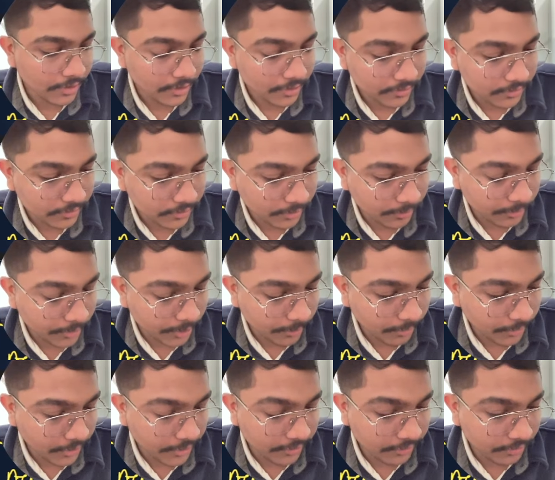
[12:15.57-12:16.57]
some
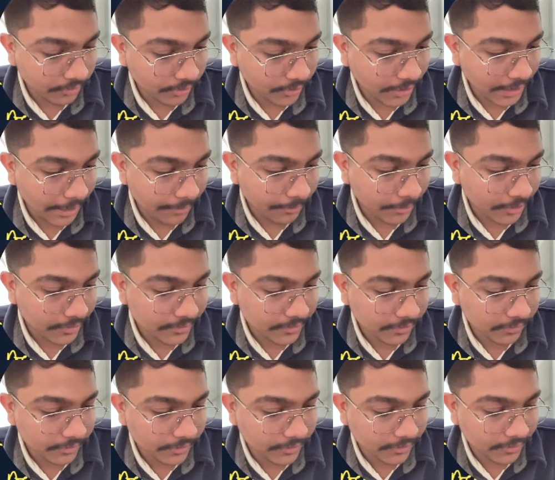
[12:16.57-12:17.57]
depends on Lambda
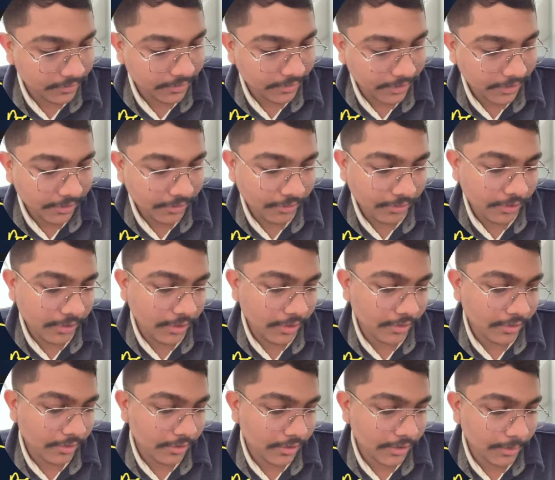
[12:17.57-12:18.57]
services. It all
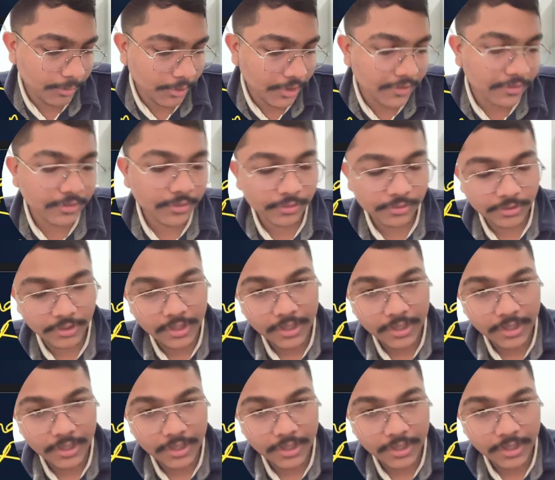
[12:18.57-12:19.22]
depends. So